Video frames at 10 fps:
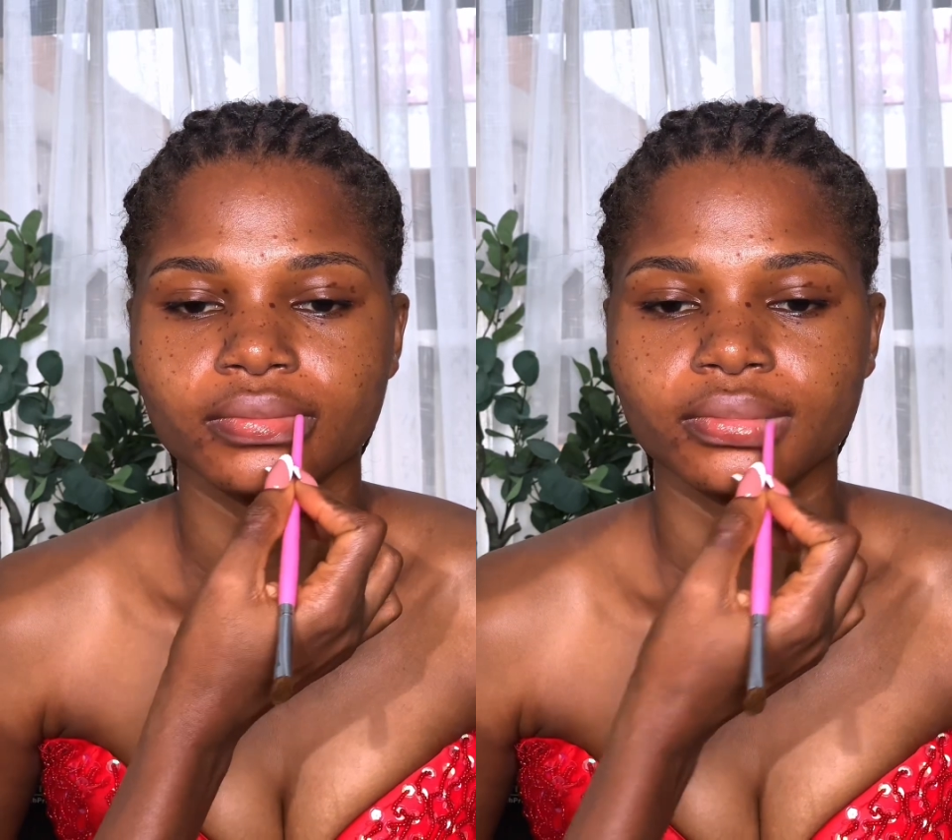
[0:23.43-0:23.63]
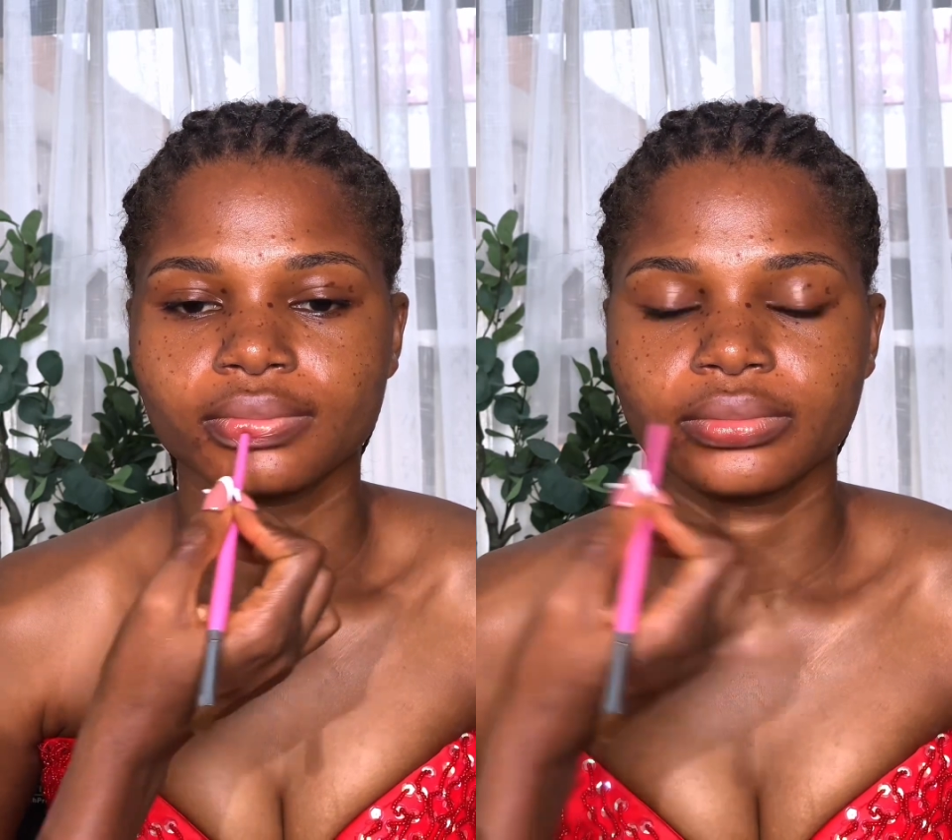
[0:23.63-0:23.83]

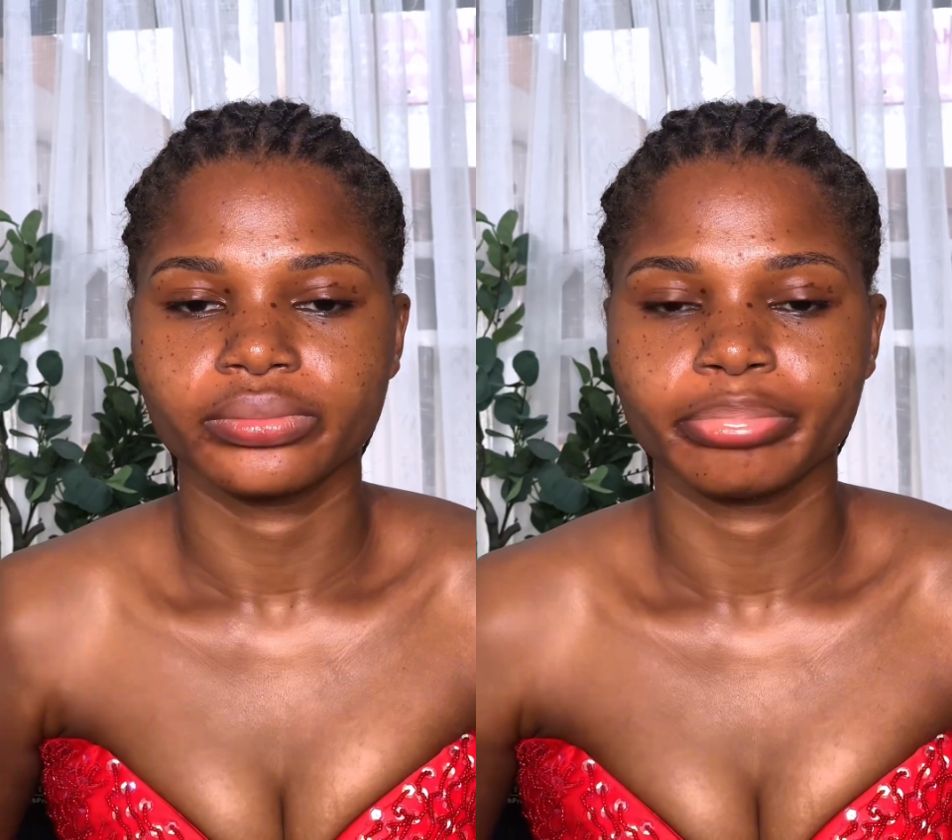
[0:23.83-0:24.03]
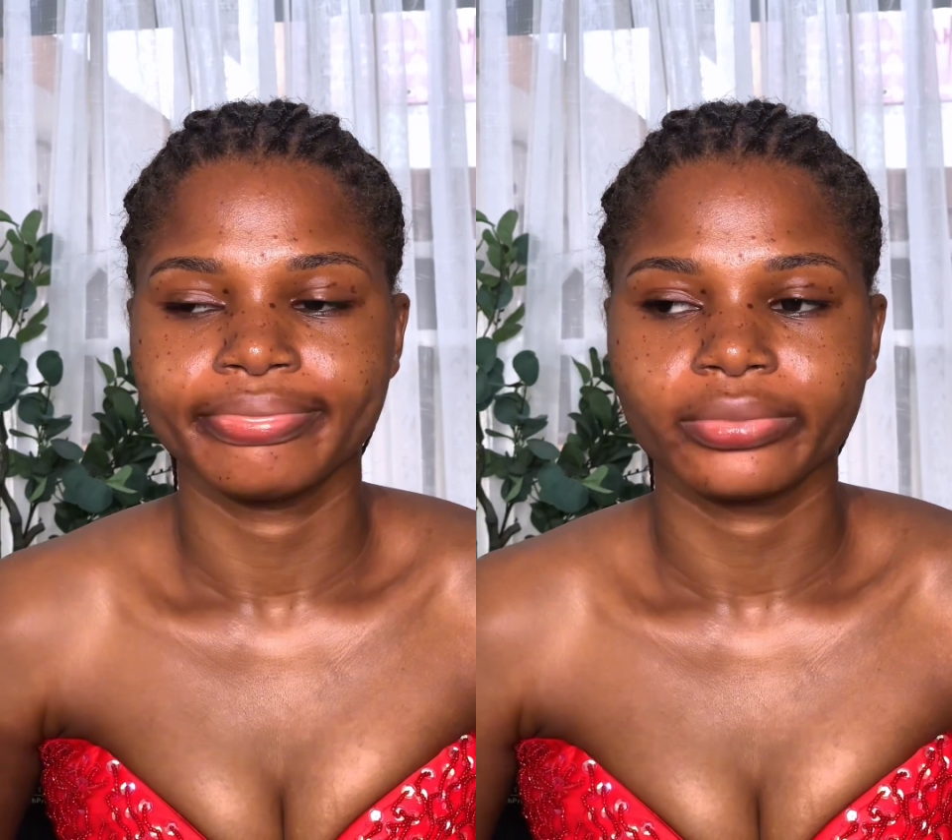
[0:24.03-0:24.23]
Then
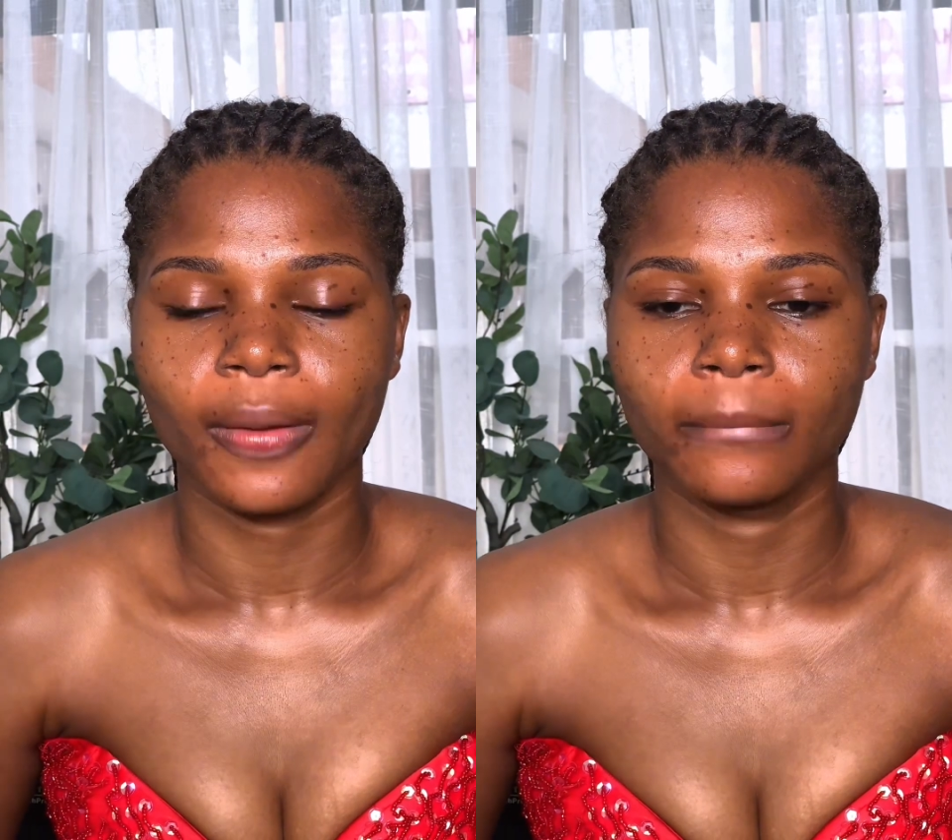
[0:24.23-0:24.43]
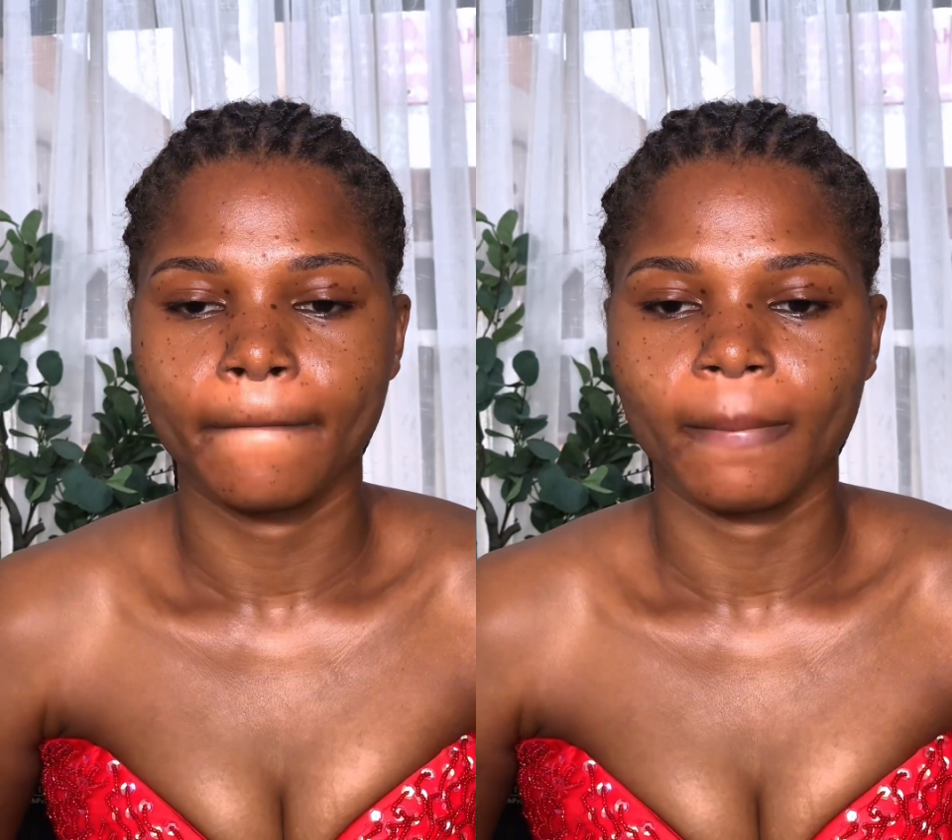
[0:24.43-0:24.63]
I
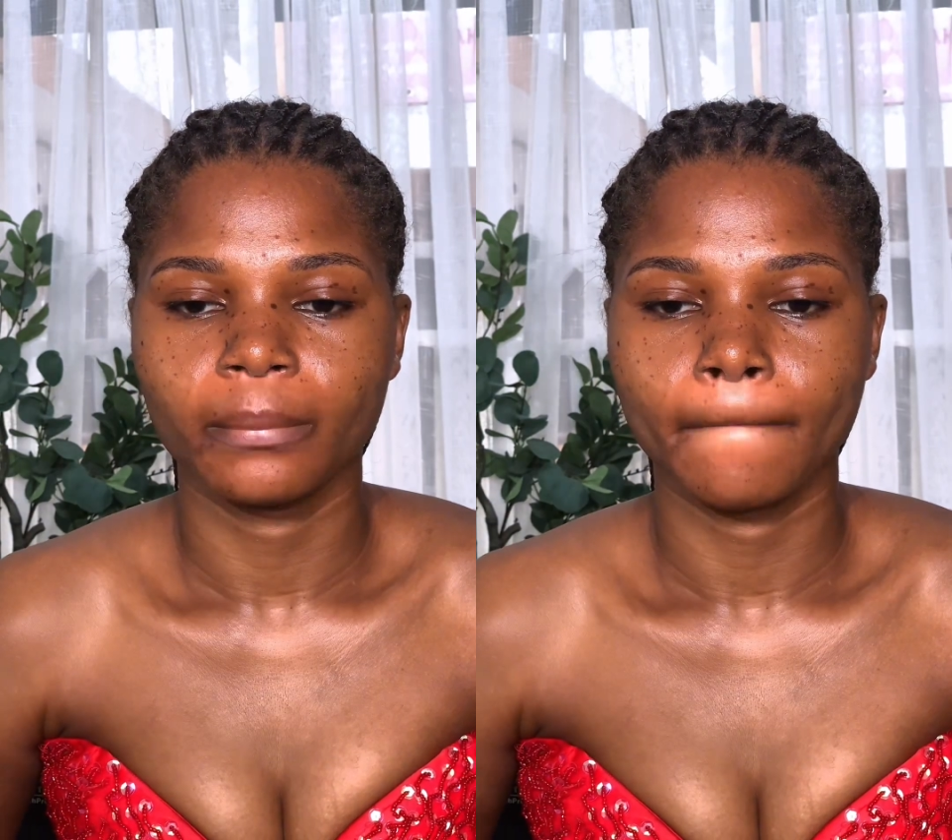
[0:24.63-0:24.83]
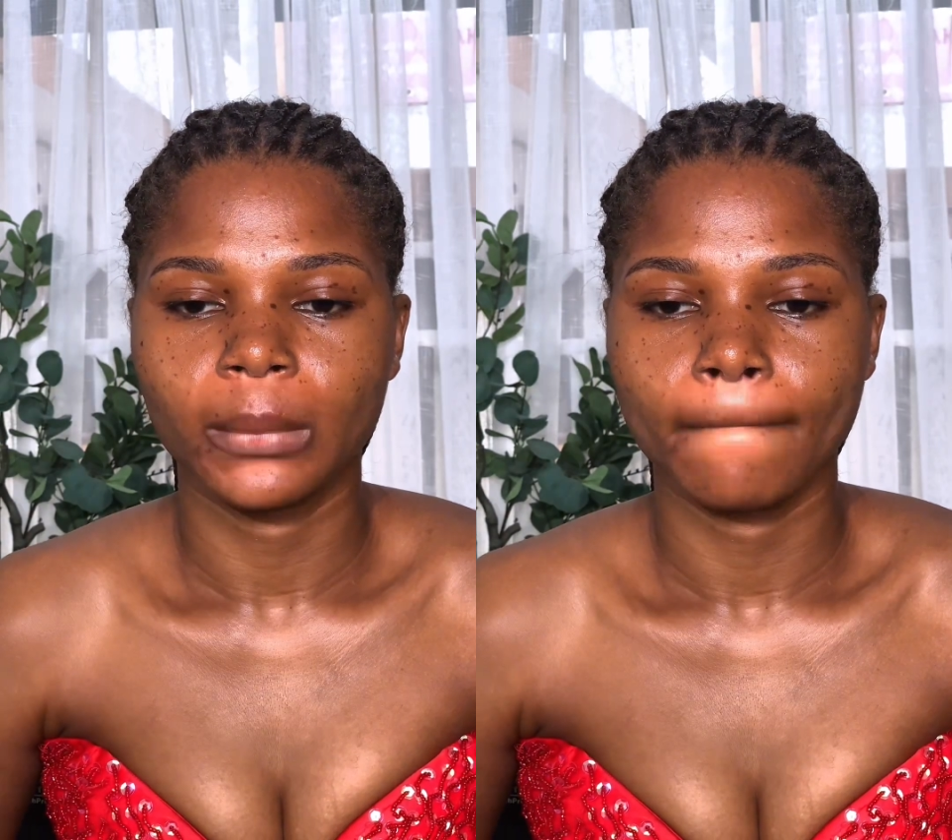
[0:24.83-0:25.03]

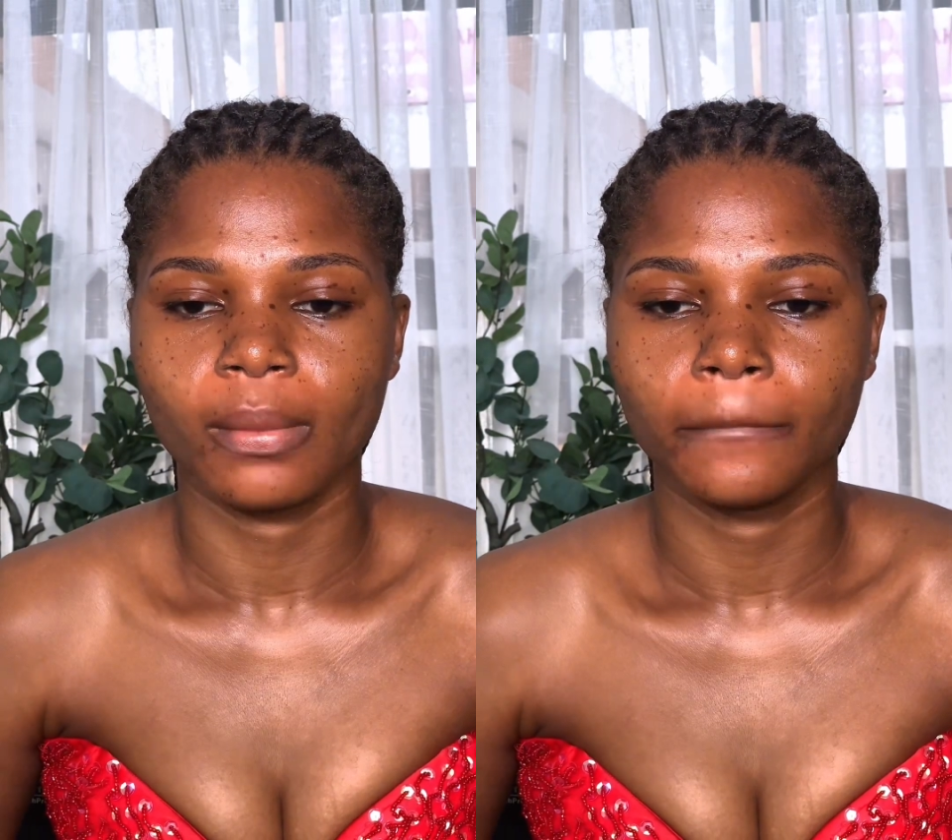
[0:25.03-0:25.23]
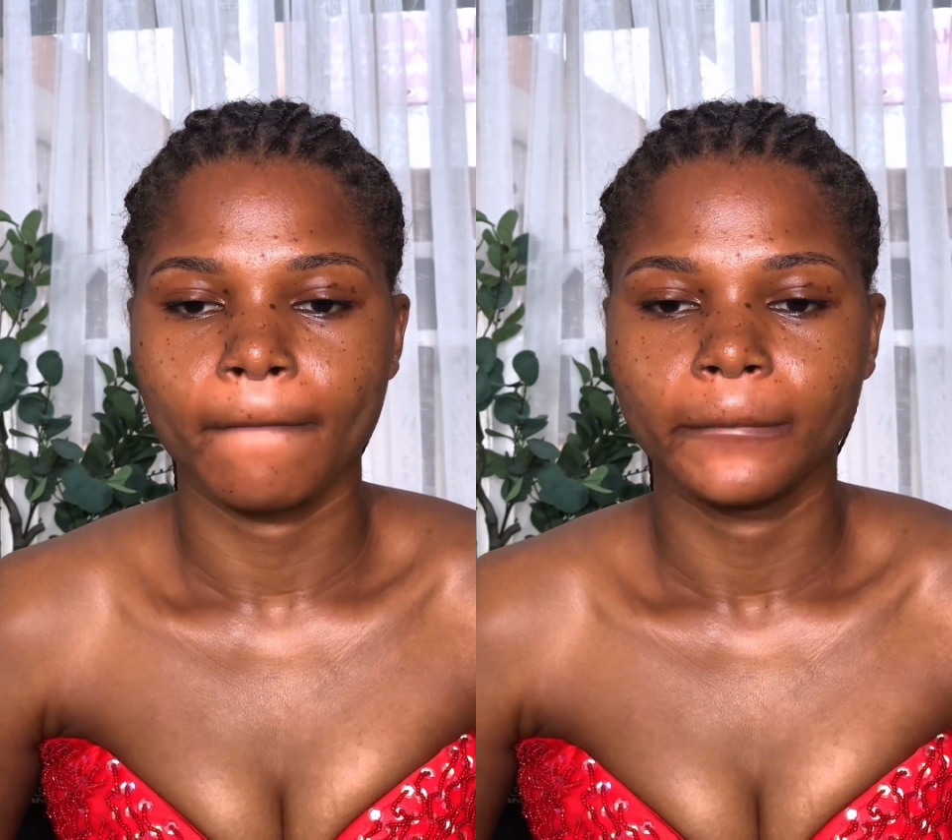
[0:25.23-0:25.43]
moisturize
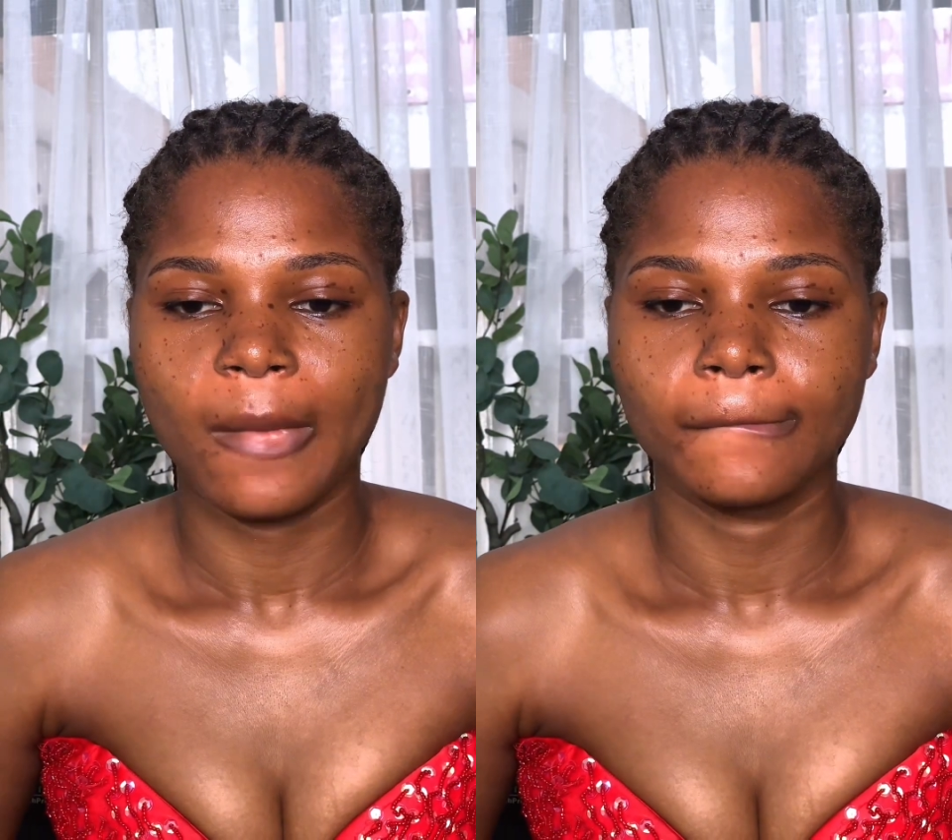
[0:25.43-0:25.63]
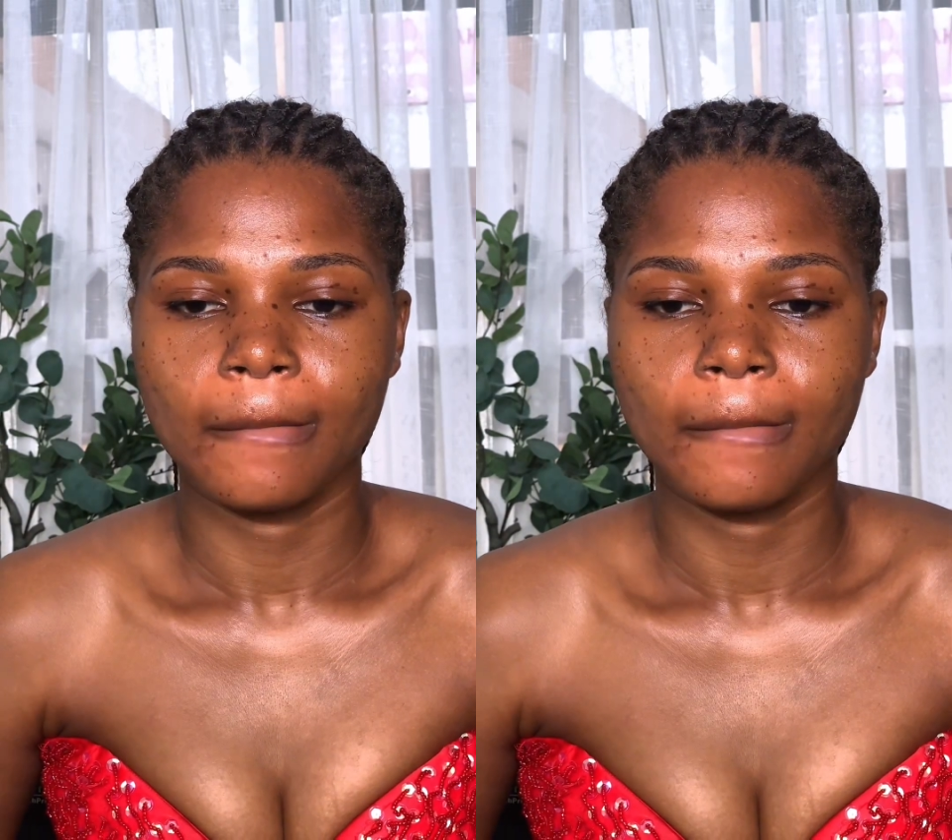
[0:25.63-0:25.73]
her lip